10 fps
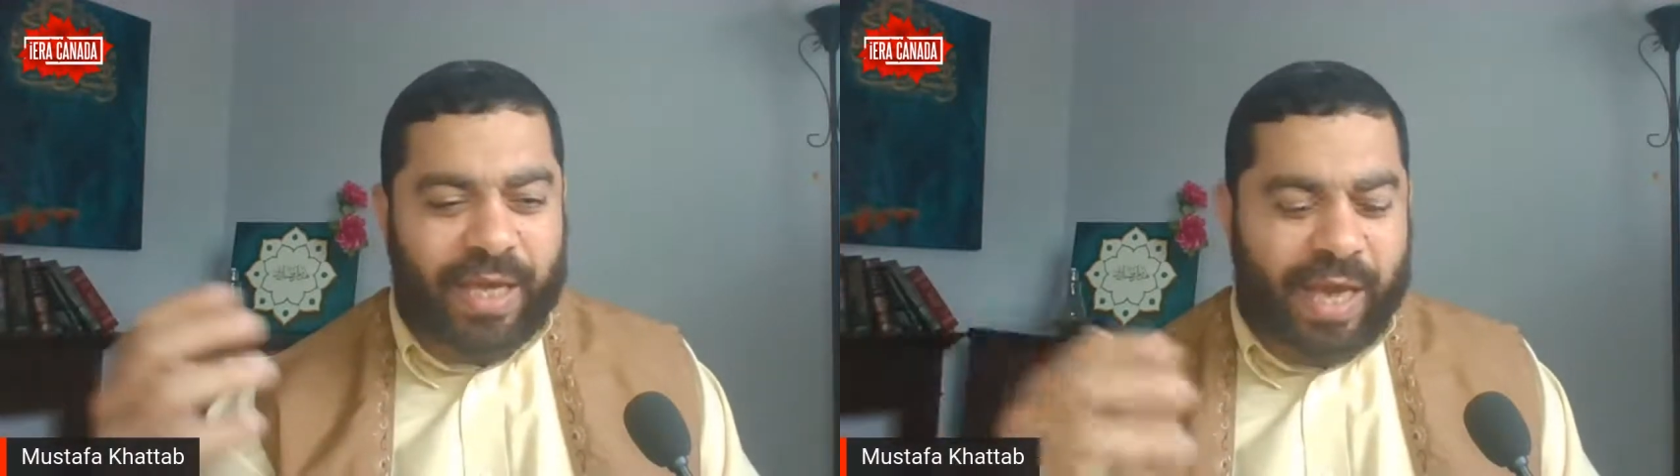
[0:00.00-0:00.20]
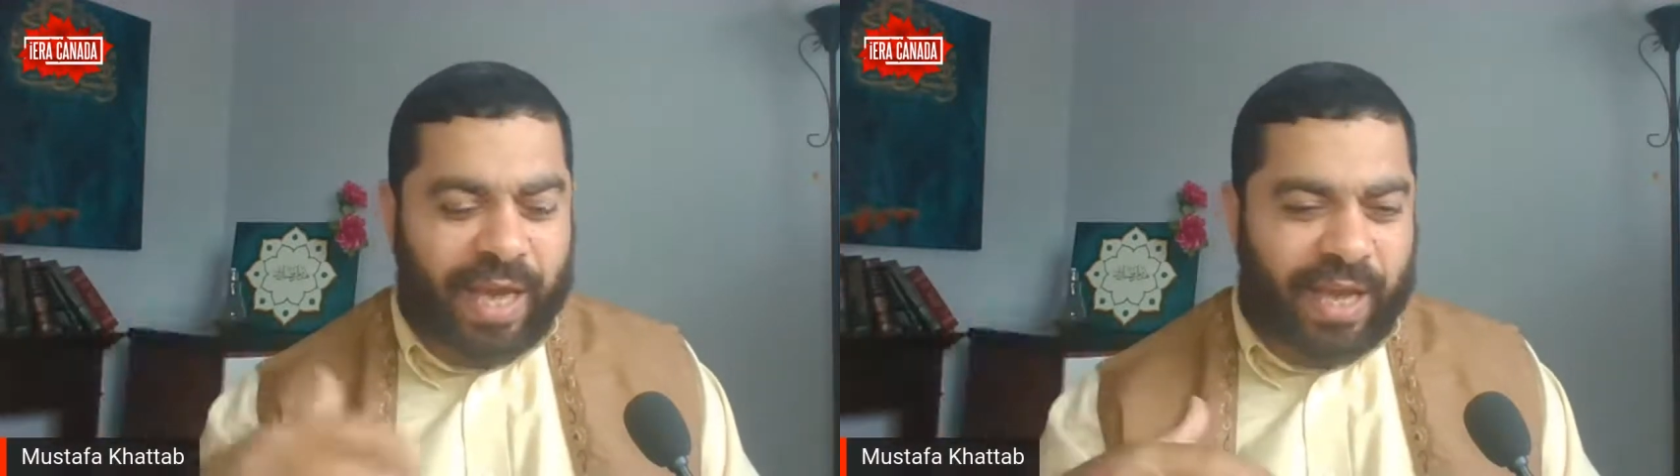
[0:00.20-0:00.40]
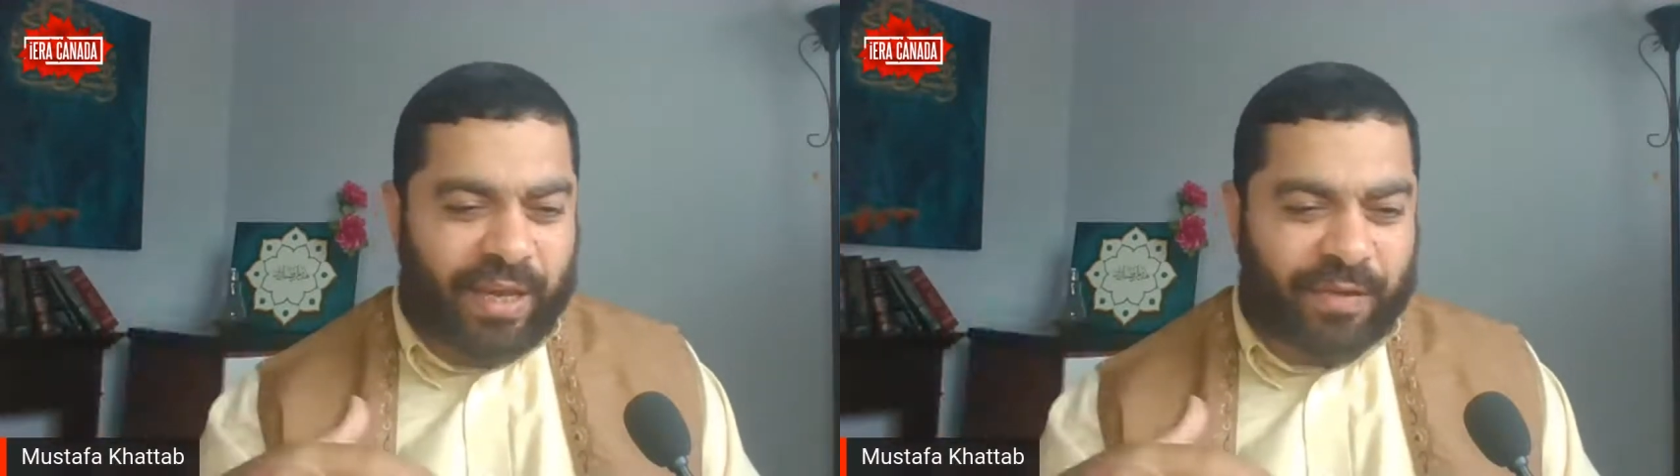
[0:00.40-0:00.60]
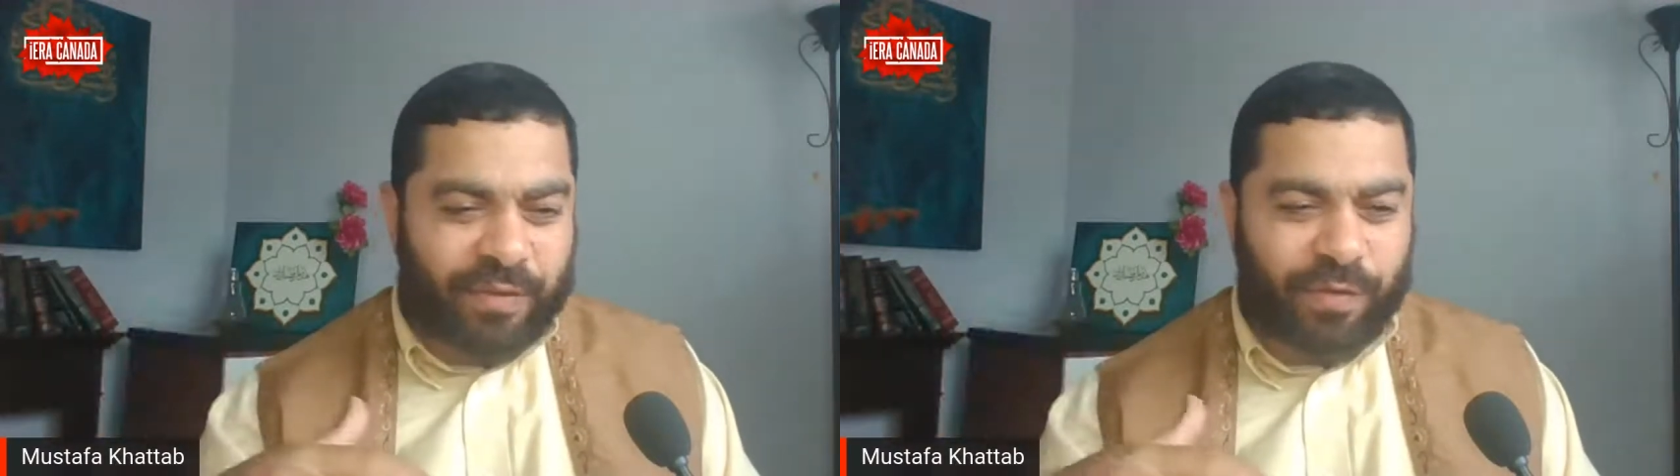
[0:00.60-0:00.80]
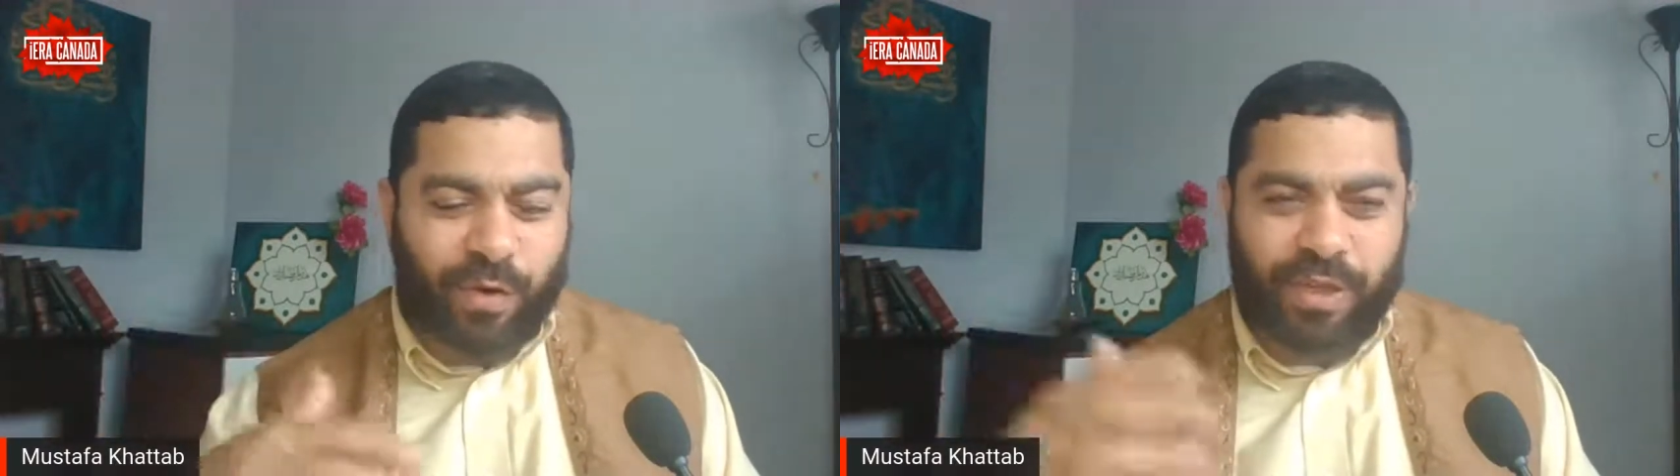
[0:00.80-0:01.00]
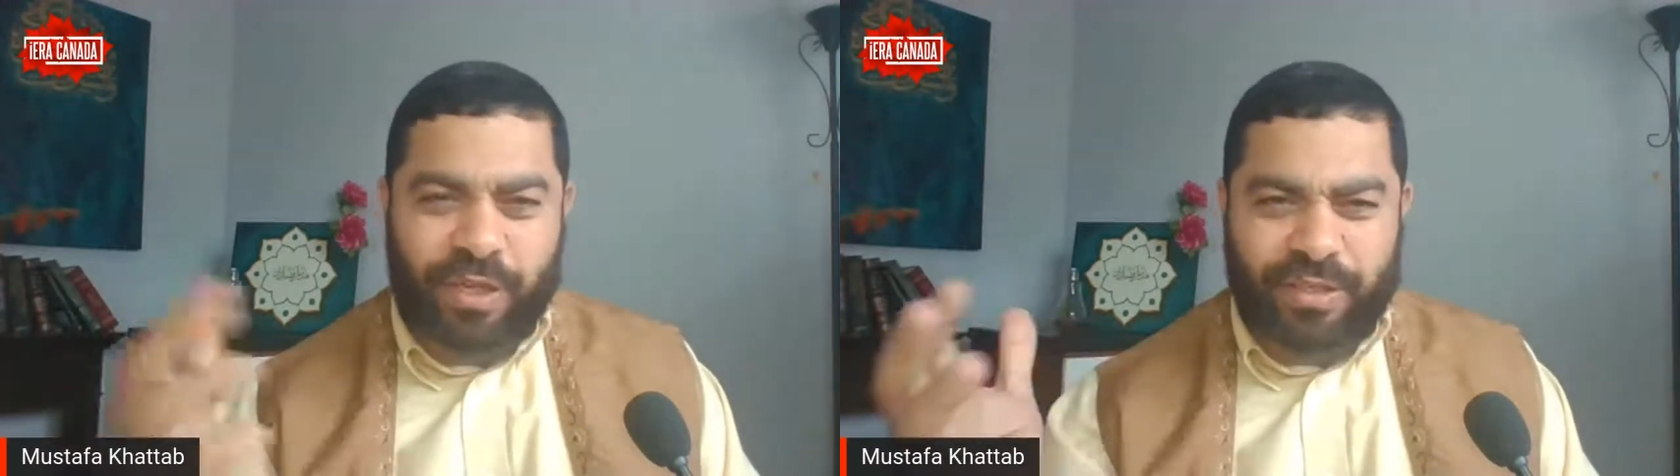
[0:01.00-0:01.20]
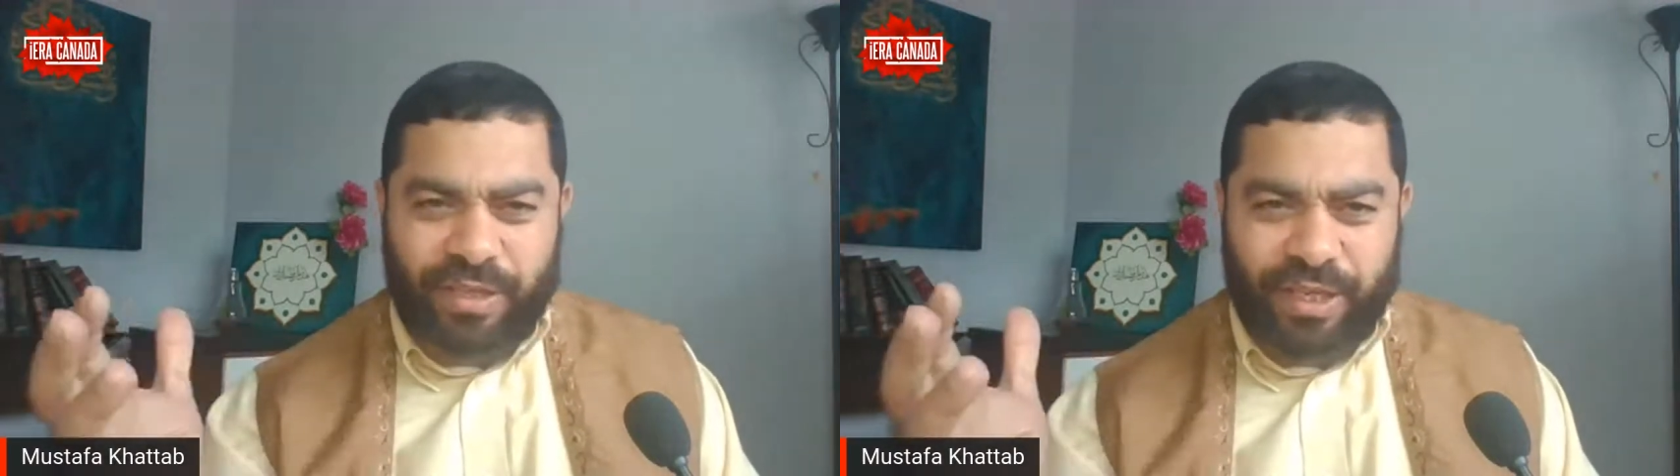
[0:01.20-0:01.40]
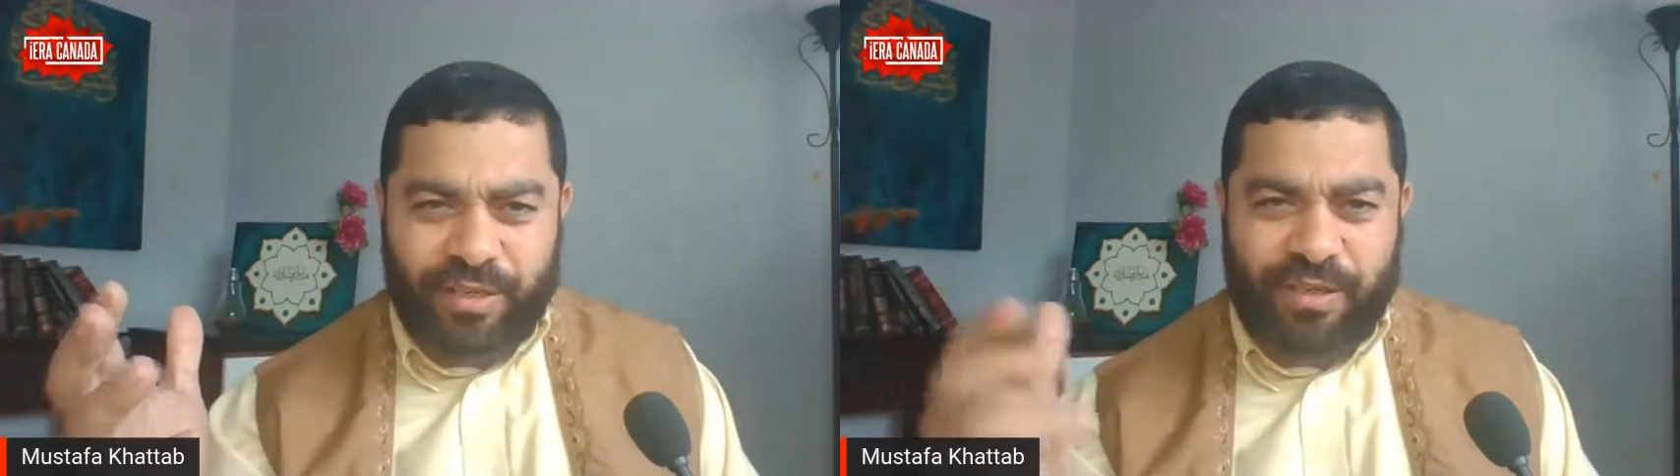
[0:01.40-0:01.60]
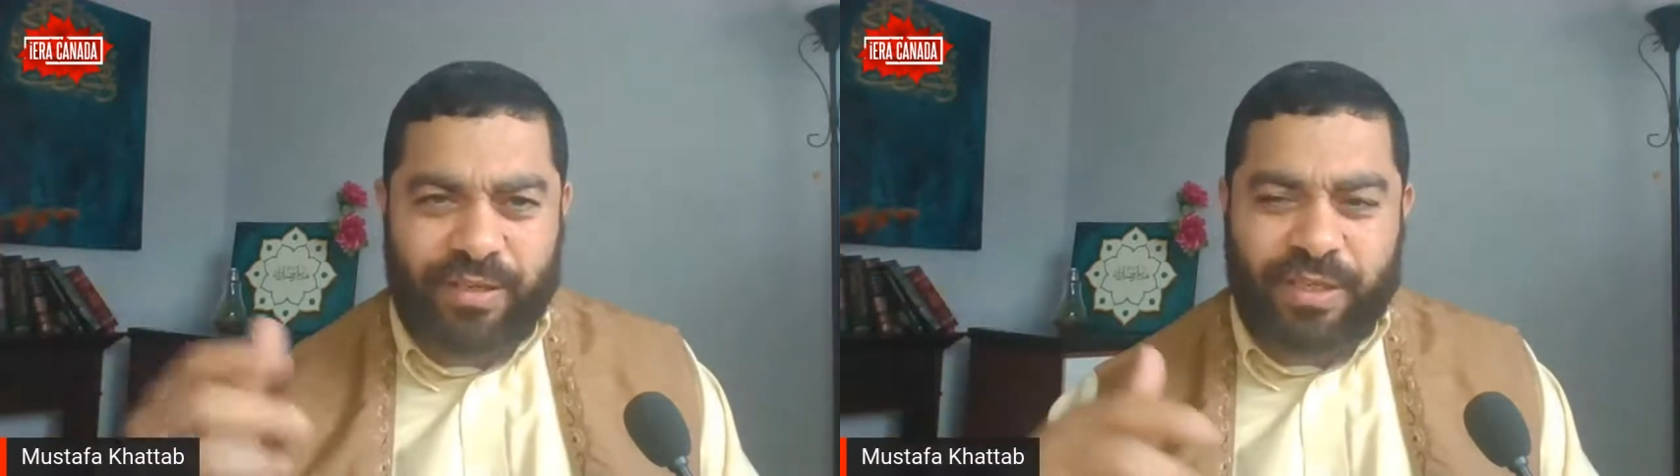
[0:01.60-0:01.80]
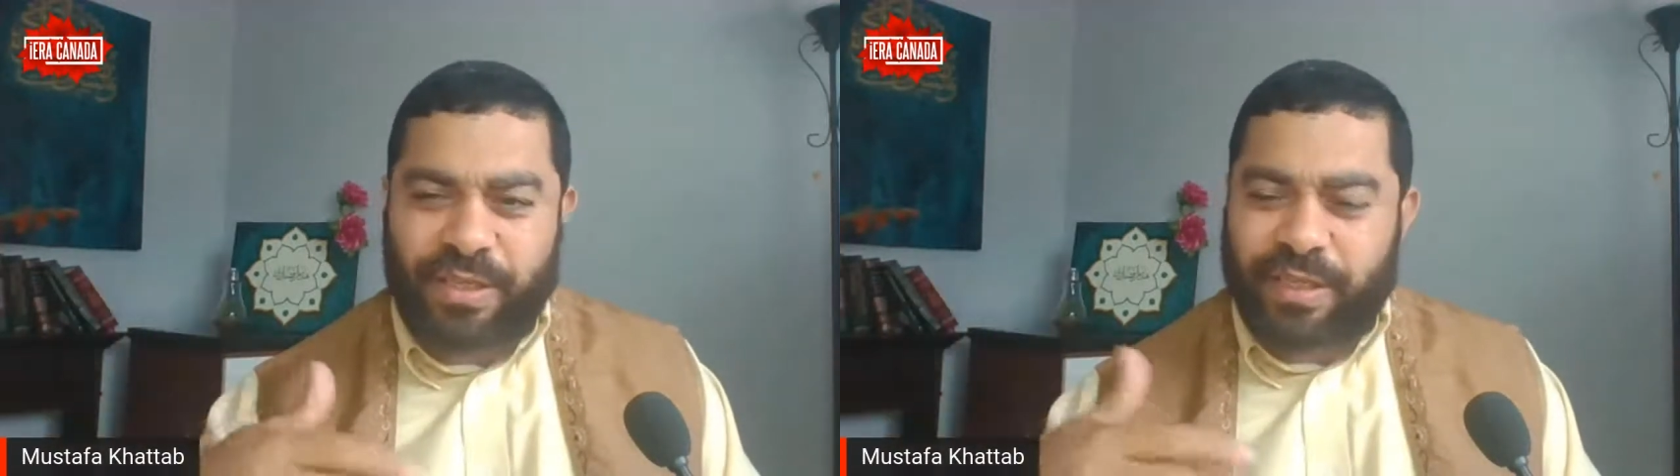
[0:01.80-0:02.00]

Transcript: And 4 years later,